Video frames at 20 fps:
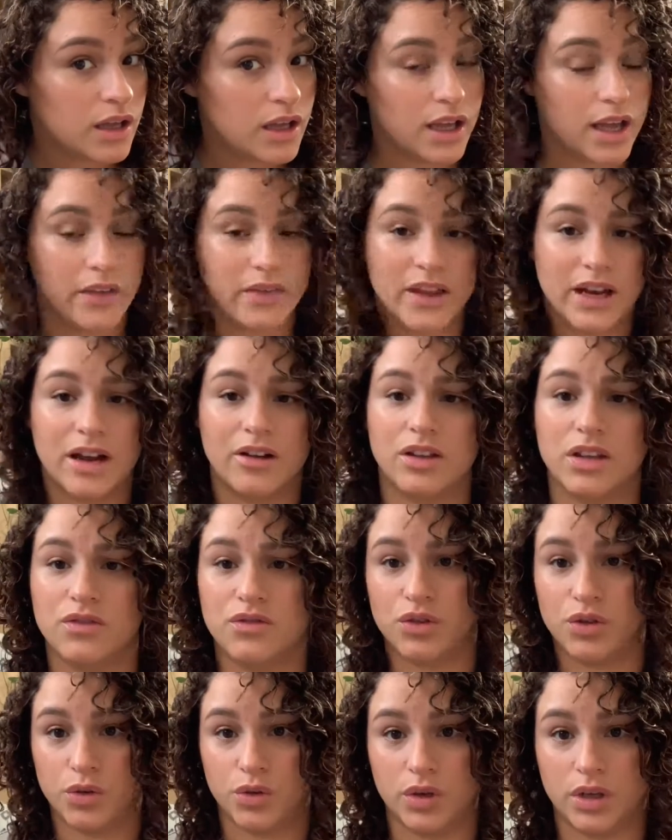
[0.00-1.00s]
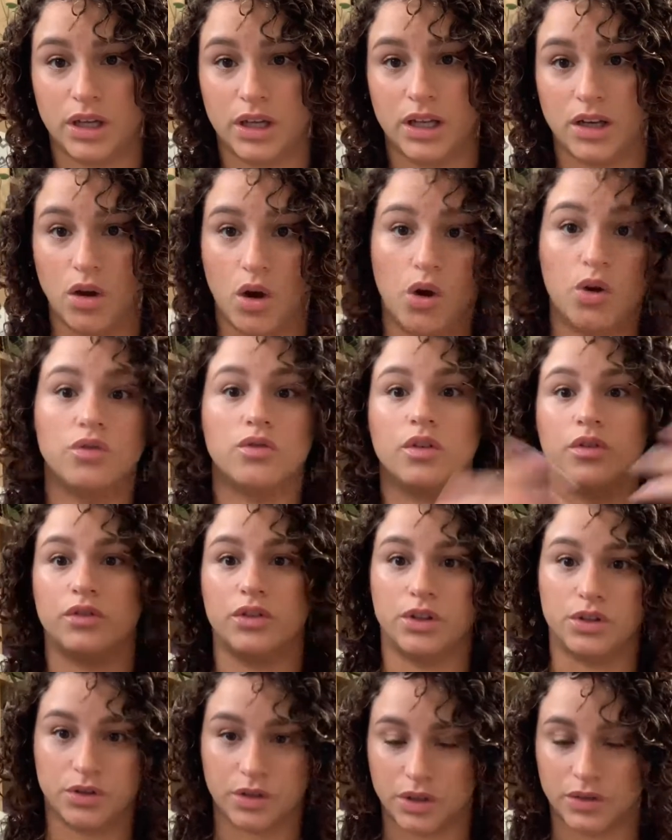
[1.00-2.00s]
and then I'll give you an
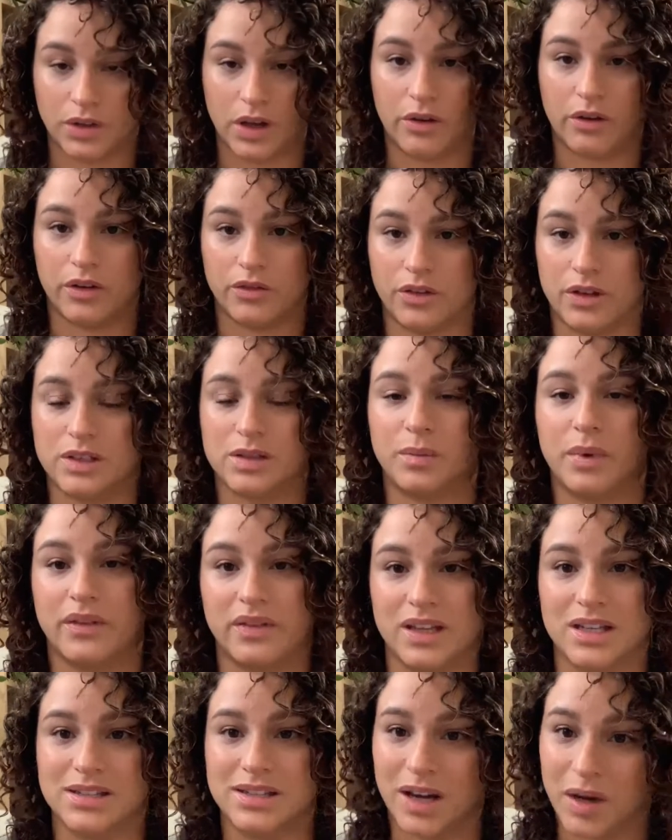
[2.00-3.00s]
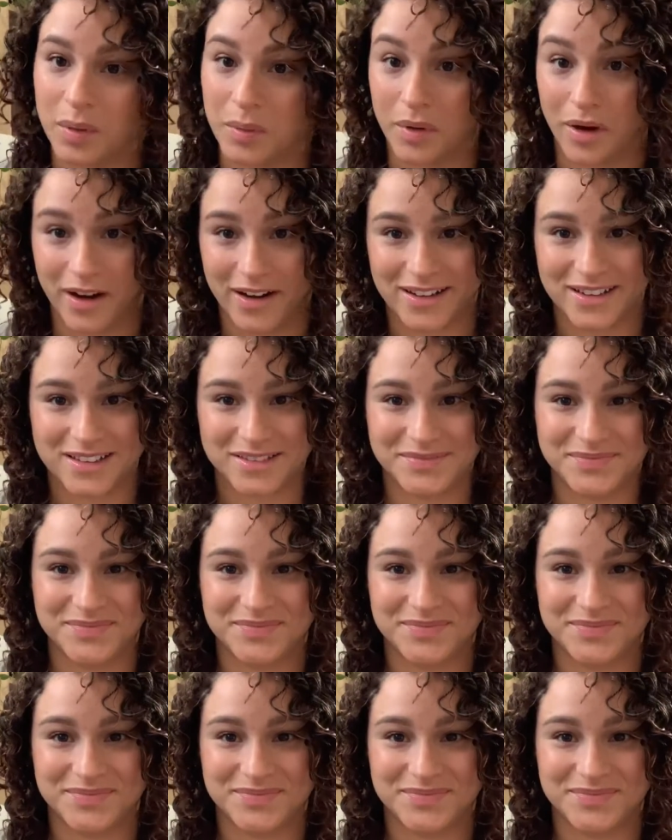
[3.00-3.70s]
overview of how I felt about the entire product.